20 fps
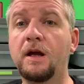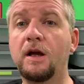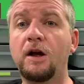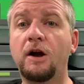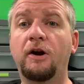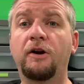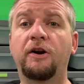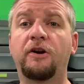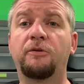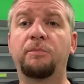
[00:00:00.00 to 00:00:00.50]

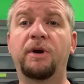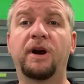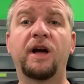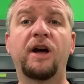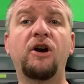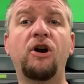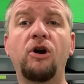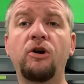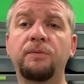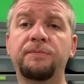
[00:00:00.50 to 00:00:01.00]
All right, everybody, I
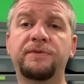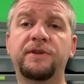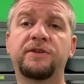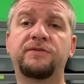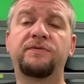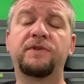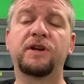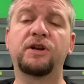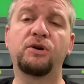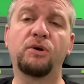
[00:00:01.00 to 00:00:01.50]
hope this
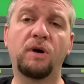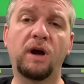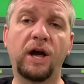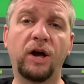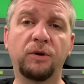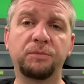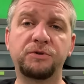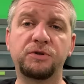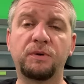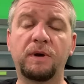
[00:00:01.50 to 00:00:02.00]
video
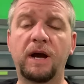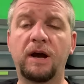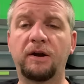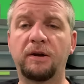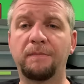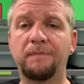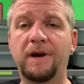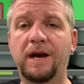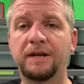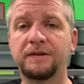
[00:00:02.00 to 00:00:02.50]
helped you out
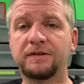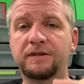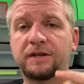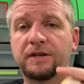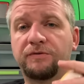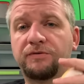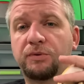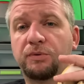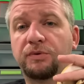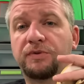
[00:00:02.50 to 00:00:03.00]
immensely
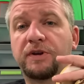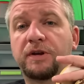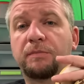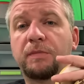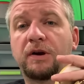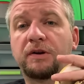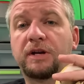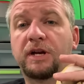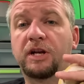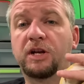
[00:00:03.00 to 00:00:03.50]
if you were thinking
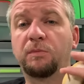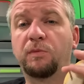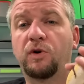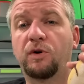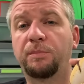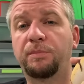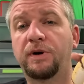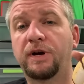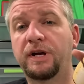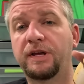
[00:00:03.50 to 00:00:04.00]
about getting a
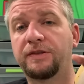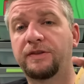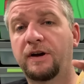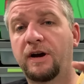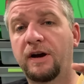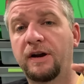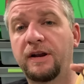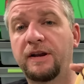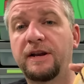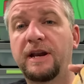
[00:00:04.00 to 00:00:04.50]
ball
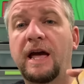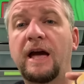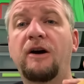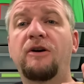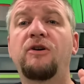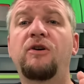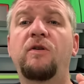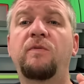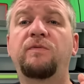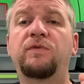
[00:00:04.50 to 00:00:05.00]
python, and now
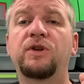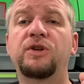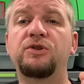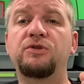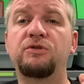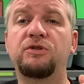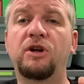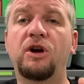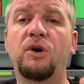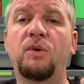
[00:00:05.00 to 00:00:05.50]
hopefully
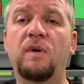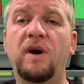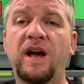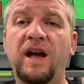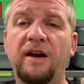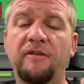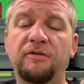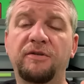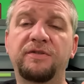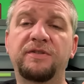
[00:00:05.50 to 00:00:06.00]
you know
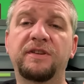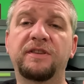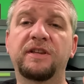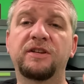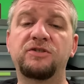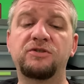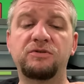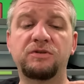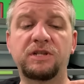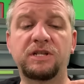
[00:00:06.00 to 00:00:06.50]
everything
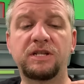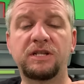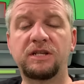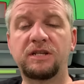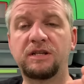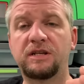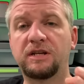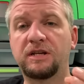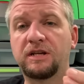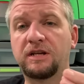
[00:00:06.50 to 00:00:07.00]
that you
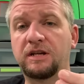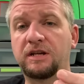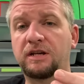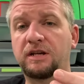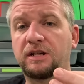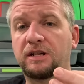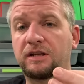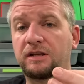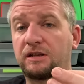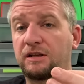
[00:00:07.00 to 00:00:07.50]
need
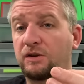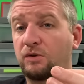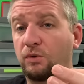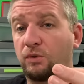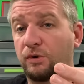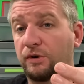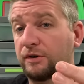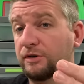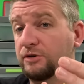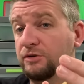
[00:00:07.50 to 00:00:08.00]
in
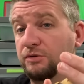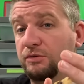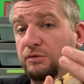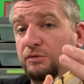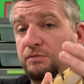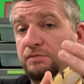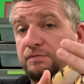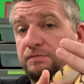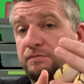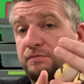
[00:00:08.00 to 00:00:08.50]
order
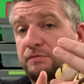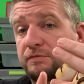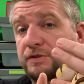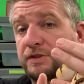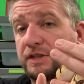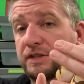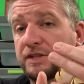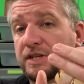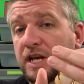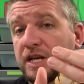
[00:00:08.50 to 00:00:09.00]
to
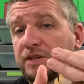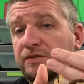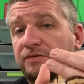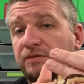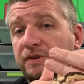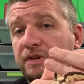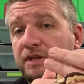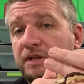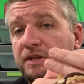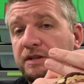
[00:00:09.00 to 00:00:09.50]

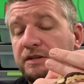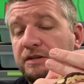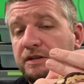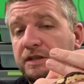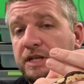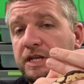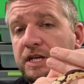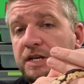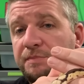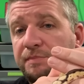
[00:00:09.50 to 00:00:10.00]
successfully
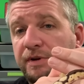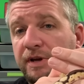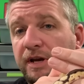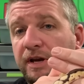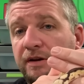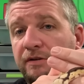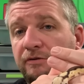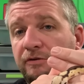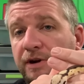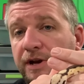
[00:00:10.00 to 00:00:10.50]
keep
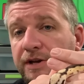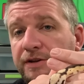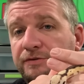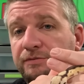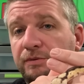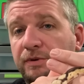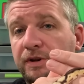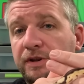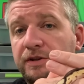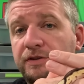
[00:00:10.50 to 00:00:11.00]
and raise
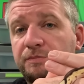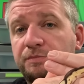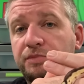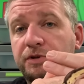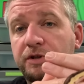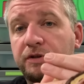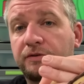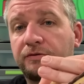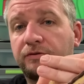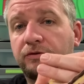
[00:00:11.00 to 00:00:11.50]
one of these
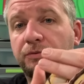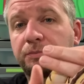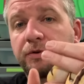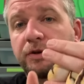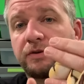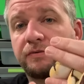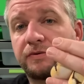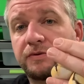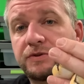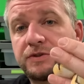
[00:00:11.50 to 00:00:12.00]
beautiful,
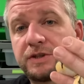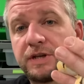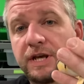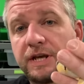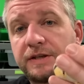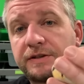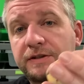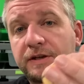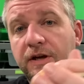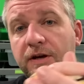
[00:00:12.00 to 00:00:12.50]
beautiful
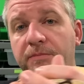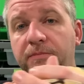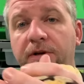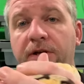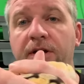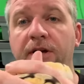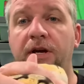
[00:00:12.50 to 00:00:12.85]
snakes up.